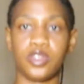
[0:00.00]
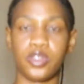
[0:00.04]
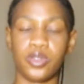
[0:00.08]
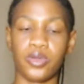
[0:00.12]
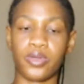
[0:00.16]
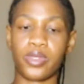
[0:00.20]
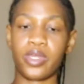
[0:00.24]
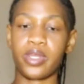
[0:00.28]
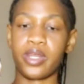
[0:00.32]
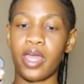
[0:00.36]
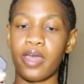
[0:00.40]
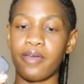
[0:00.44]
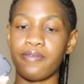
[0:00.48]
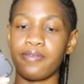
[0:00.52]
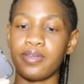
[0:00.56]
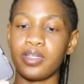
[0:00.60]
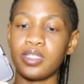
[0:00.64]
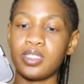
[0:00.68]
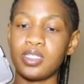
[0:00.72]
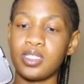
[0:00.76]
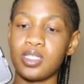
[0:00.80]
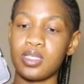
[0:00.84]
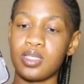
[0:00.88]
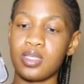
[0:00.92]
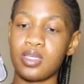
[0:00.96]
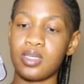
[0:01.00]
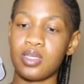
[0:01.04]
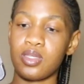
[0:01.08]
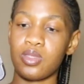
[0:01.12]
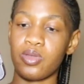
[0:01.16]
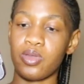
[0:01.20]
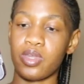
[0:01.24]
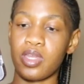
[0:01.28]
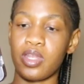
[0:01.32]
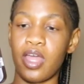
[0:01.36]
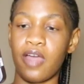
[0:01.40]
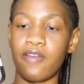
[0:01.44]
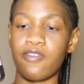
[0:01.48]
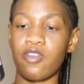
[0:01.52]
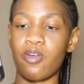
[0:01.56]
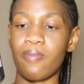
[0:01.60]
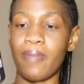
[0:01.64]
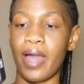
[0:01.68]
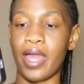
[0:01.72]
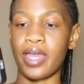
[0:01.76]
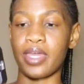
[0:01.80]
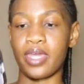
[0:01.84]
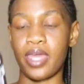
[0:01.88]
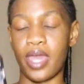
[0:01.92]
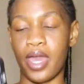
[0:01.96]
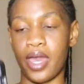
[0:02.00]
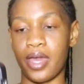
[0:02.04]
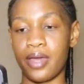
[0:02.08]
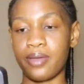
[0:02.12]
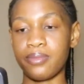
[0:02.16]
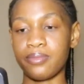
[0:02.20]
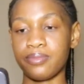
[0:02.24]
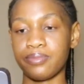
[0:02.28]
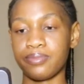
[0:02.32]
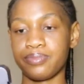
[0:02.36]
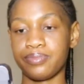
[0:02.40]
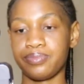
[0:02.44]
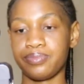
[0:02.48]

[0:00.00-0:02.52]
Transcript: you can have it, you can have your mic here,